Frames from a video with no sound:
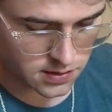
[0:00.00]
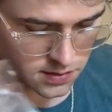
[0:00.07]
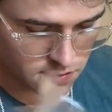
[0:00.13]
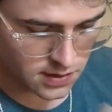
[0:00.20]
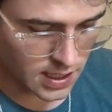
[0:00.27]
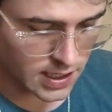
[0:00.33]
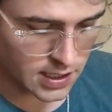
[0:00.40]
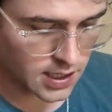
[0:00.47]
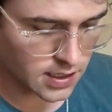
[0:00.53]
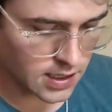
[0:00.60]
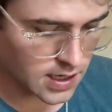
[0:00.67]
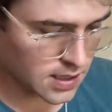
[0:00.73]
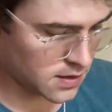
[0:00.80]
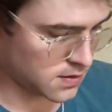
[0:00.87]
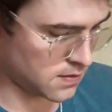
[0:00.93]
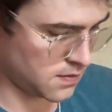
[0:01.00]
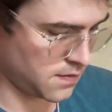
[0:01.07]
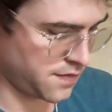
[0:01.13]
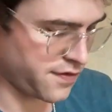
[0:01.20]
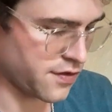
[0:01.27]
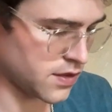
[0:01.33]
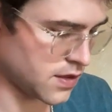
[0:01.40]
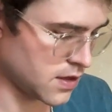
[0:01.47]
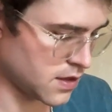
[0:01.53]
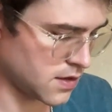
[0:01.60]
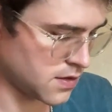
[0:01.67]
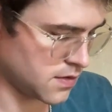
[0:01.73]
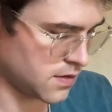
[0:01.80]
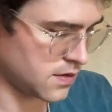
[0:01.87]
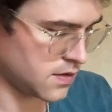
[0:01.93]
that I could get for the
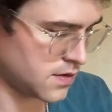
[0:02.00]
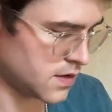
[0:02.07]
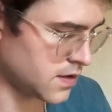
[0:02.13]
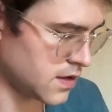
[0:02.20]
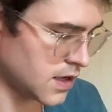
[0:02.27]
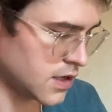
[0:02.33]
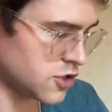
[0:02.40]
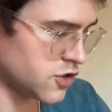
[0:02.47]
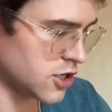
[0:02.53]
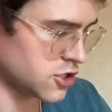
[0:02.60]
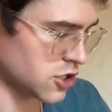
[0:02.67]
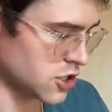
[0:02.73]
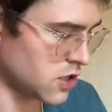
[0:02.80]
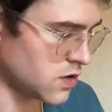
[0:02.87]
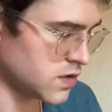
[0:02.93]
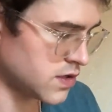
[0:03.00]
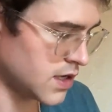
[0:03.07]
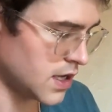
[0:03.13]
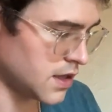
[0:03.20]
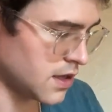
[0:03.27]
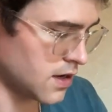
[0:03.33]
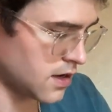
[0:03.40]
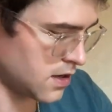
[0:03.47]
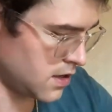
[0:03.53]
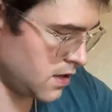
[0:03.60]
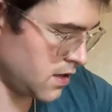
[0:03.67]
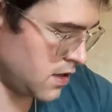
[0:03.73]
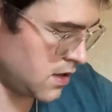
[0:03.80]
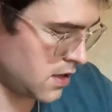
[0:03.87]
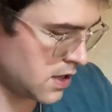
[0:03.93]
treasure coat set there.
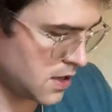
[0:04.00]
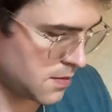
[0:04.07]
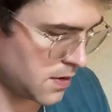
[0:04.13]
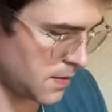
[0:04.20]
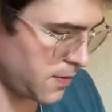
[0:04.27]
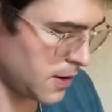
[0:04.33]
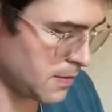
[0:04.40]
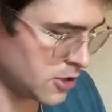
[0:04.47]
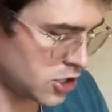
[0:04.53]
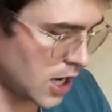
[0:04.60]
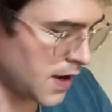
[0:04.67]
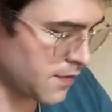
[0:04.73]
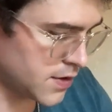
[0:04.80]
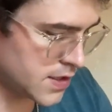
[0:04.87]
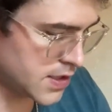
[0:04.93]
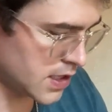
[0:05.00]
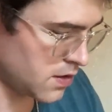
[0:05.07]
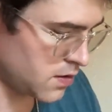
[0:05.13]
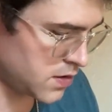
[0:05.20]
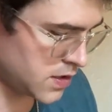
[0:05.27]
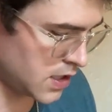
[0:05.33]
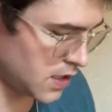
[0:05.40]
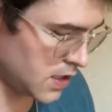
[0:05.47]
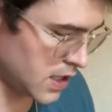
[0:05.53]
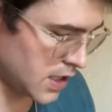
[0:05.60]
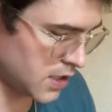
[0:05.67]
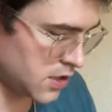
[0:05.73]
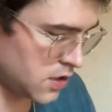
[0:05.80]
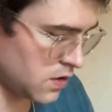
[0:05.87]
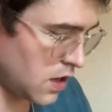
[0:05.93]
So pretty much every single seal I
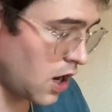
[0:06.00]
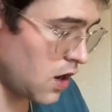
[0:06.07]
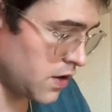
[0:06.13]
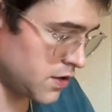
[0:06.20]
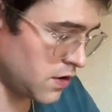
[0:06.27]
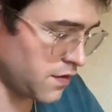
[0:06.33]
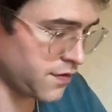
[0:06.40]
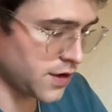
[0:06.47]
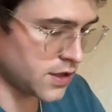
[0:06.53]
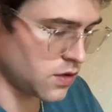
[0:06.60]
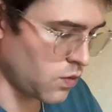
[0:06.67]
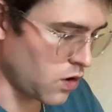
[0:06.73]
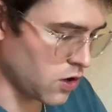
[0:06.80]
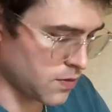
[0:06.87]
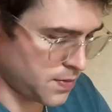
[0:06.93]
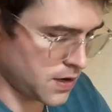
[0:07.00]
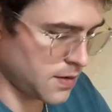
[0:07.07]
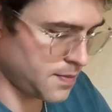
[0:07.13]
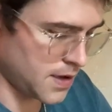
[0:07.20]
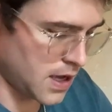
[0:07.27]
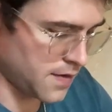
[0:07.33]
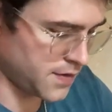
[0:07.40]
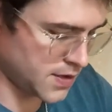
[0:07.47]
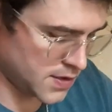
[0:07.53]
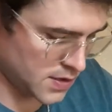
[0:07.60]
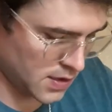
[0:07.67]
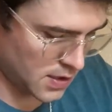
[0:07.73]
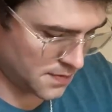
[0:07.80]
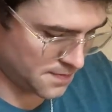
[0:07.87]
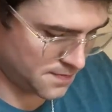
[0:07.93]
could do. Oh, and don't forget the water pump, obviously.